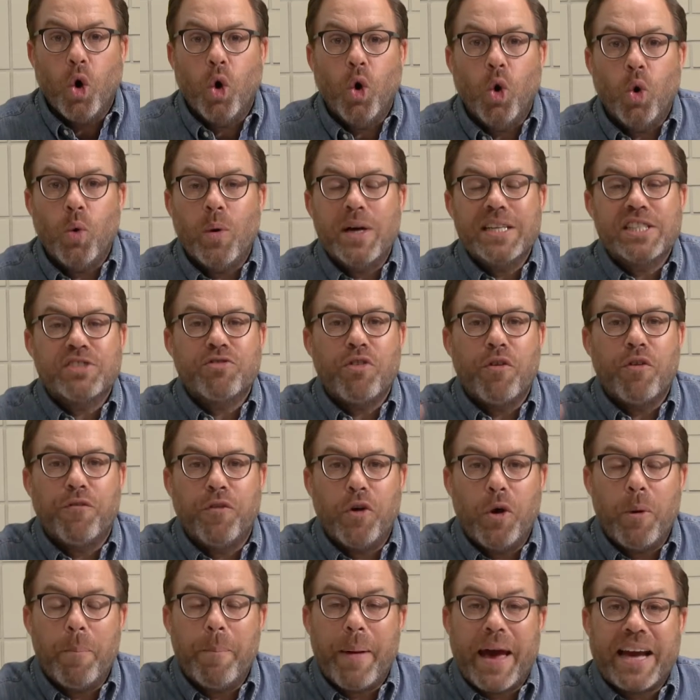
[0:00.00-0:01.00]
Always
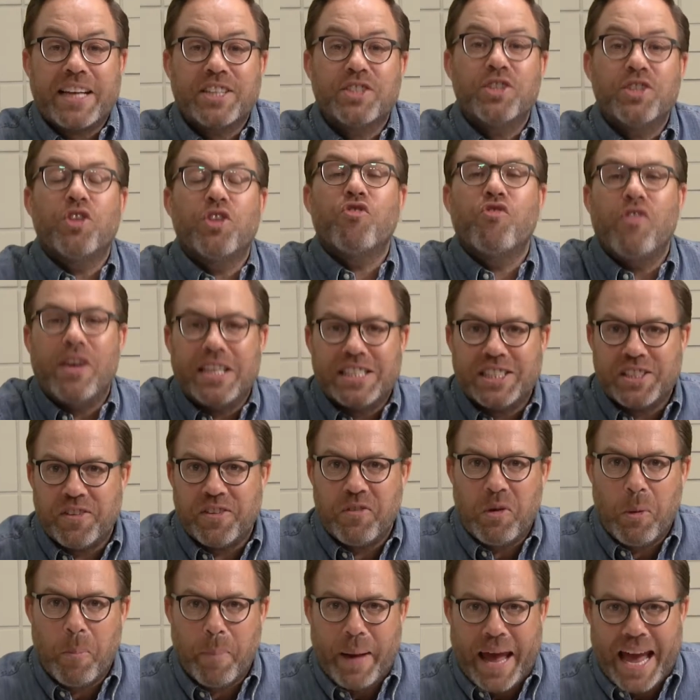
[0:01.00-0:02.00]
refer back to the rest
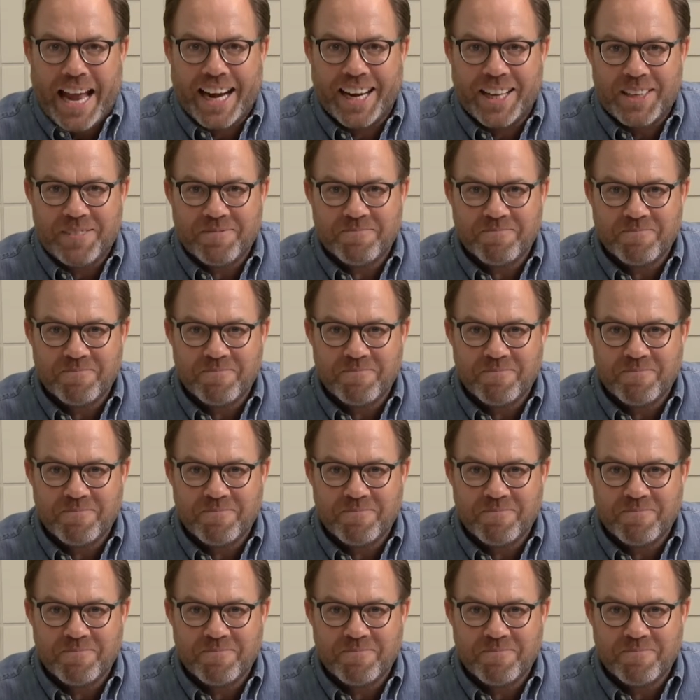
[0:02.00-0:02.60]
of your palette.